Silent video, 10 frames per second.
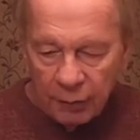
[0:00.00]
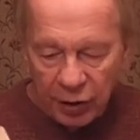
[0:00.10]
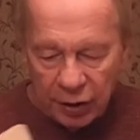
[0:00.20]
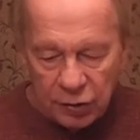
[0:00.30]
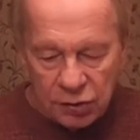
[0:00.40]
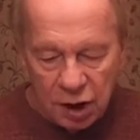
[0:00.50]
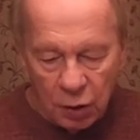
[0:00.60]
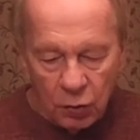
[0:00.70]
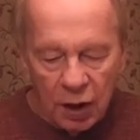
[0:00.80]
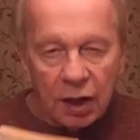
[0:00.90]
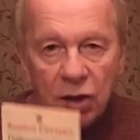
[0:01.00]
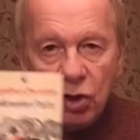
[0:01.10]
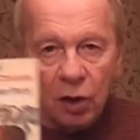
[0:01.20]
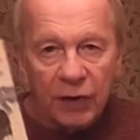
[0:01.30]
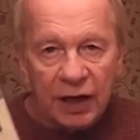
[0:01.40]
but there's no
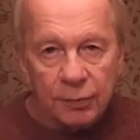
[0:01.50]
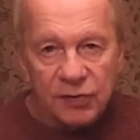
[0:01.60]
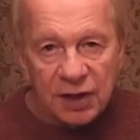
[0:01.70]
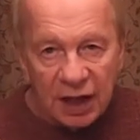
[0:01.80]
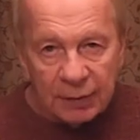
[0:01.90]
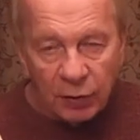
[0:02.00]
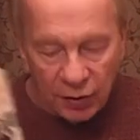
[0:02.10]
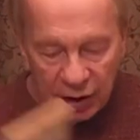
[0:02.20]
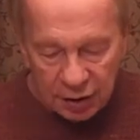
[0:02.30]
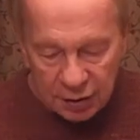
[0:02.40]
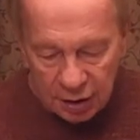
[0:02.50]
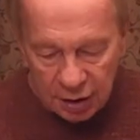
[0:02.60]
Tom Adams' name on it.